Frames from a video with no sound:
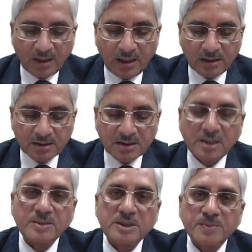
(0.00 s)
at the
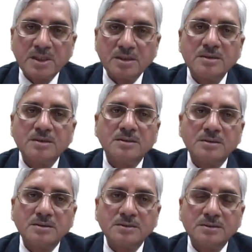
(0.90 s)
same speed
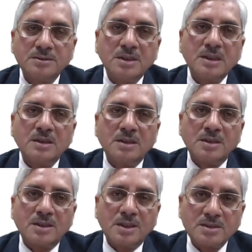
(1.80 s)

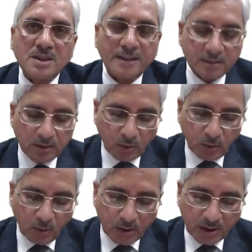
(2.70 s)
inside the
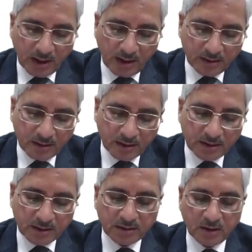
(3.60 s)
core and it
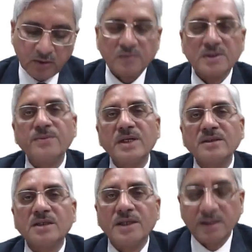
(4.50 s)
reaches the equilibrium at
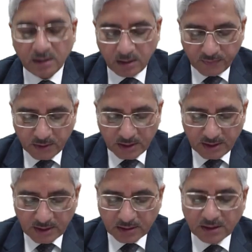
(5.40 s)
the end of the
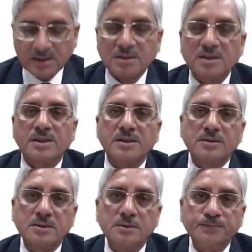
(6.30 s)
next 10
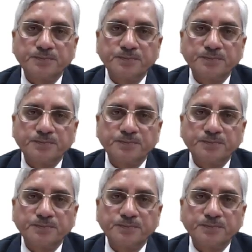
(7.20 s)
seconds.